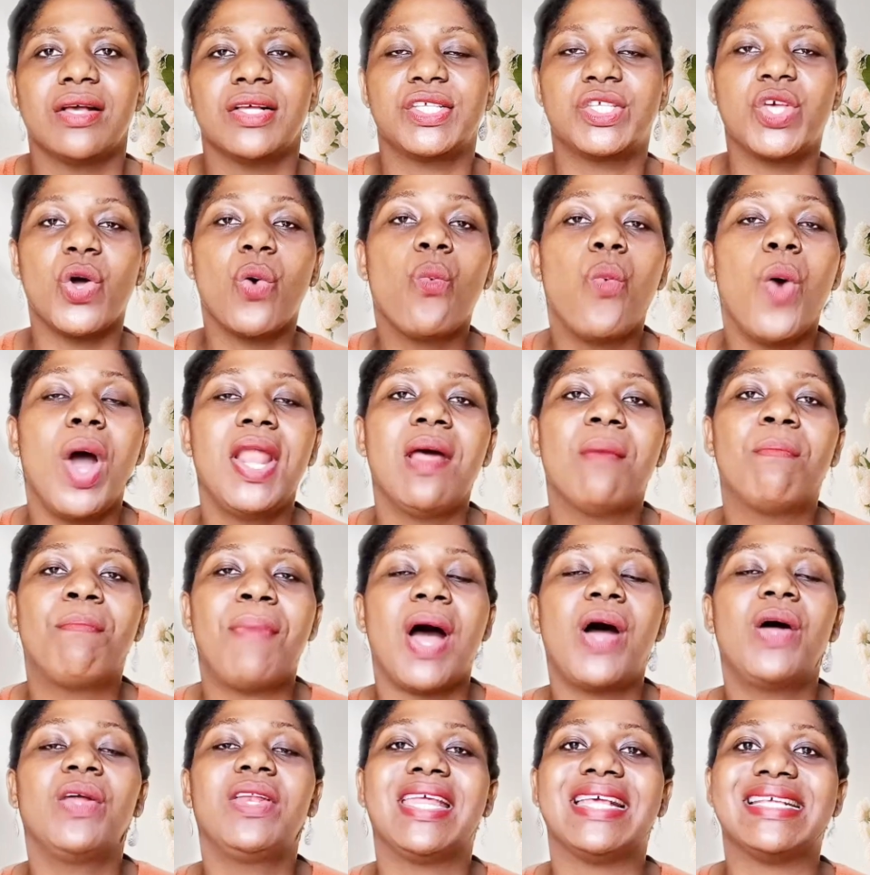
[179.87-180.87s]
so what
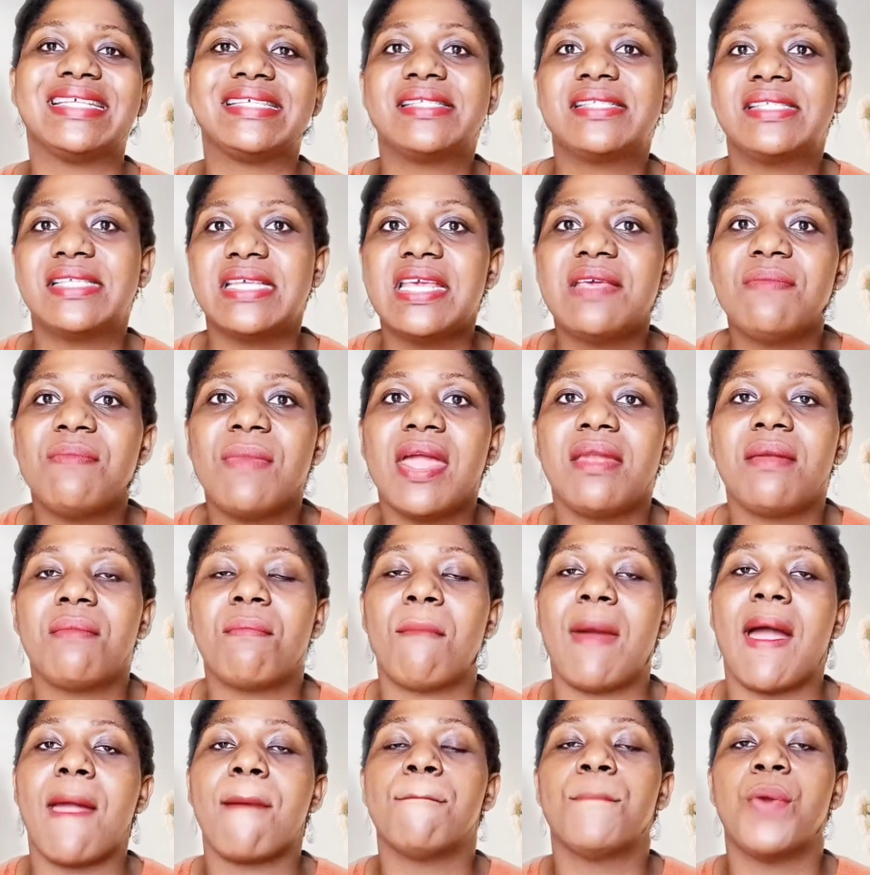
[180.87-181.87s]
about the
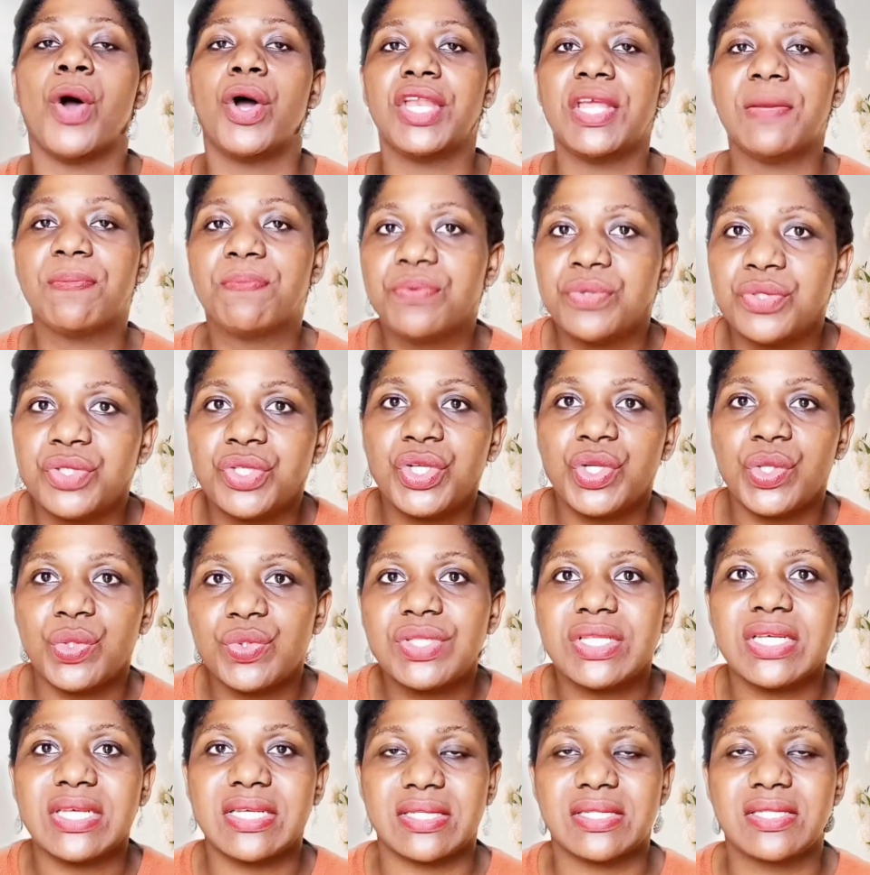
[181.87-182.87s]
semen my body
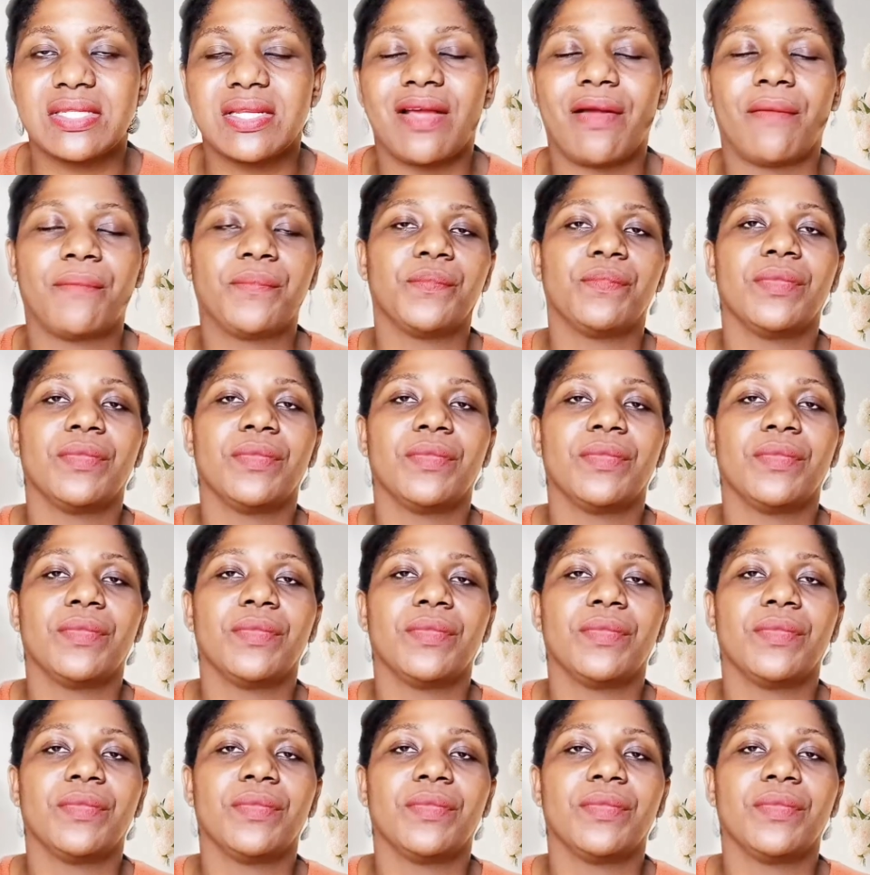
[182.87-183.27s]
produces?